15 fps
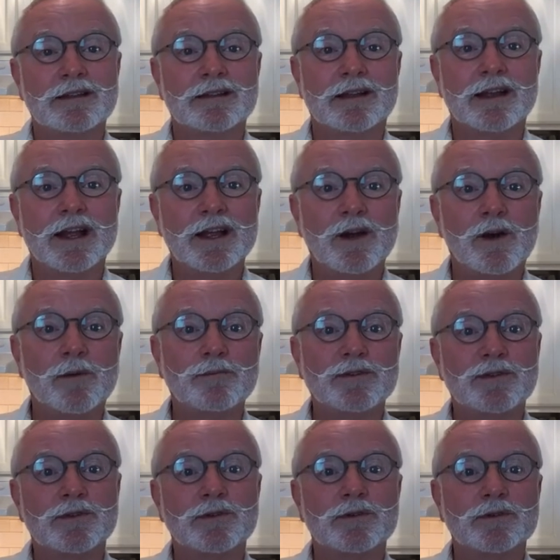that I hope
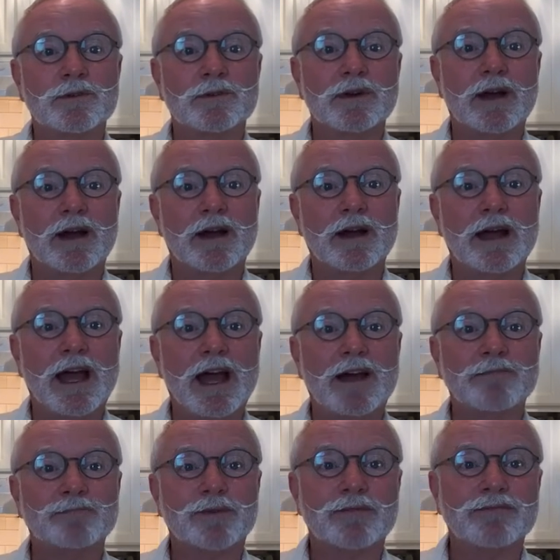to
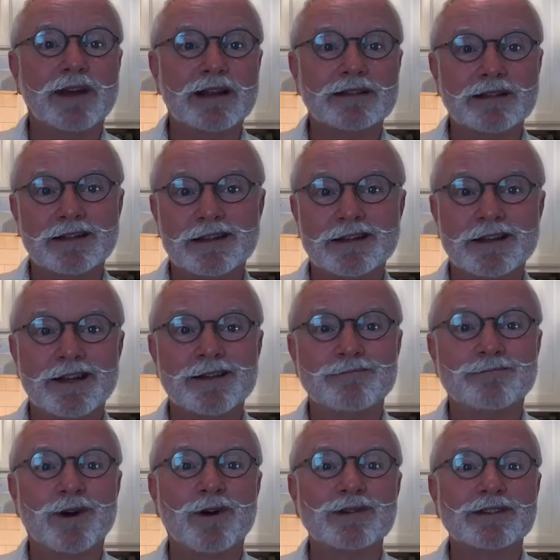have perfected
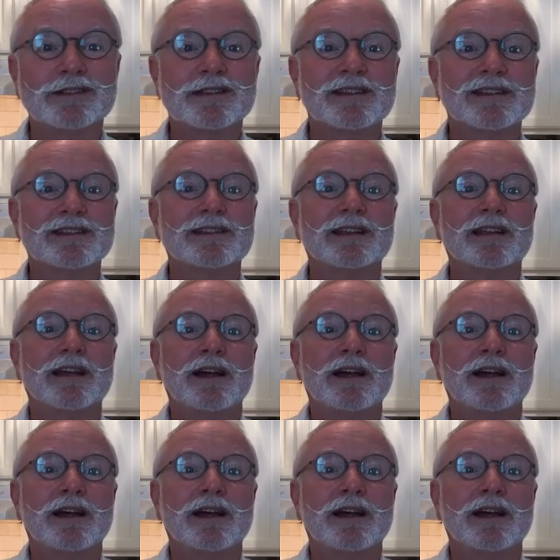and posted